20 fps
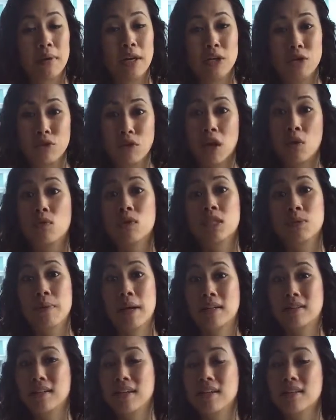and you're not
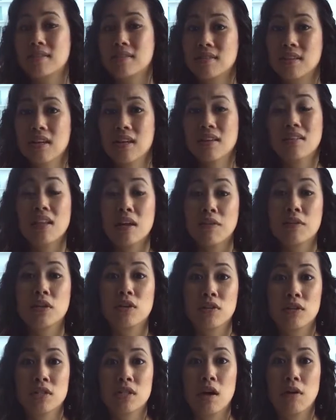respecting and loving
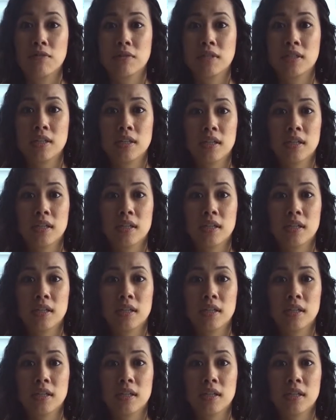yourself